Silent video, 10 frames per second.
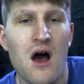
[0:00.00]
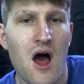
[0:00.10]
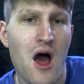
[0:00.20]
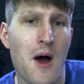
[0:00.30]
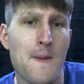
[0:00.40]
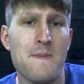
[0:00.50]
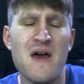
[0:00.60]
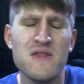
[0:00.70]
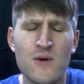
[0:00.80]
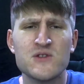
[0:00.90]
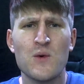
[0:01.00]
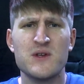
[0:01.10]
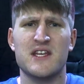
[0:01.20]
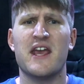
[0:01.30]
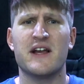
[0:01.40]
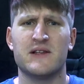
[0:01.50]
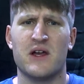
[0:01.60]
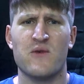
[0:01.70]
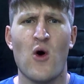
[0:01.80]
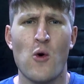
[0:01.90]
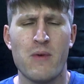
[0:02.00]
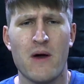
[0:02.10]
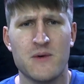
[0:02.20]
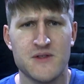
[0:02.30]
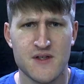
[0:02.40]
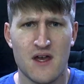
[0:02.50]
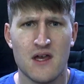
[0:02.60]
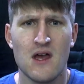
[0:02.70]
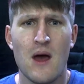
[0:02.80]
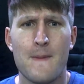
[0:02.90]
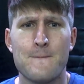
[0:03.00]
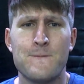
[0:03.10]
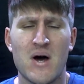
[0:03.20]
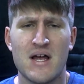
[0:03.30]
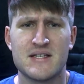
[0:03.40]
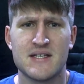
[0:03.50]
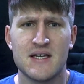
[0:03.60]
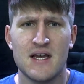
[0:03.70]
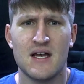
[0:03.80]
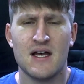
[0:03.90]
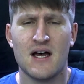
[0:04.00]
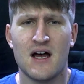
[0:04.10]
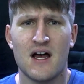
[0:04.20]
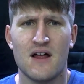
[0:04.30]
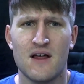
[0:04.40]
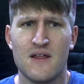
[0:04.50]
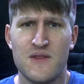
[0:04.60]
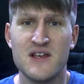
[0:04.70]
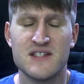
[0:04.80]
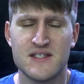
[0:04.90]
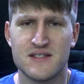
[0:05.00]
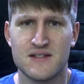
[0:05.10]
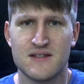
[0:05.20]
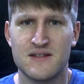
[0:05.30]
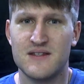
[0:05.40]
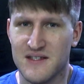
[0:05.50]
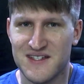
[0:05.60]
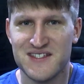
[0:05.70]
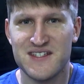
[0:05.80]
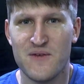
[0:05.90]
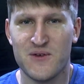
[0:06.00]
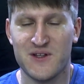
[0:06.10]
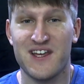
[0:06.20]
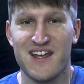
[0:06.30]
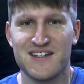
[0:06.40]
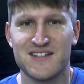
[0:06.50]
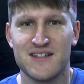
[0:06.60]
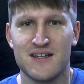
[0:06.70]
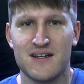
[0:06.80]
And there was always an inkling of hope, I would say. But this is definitely it.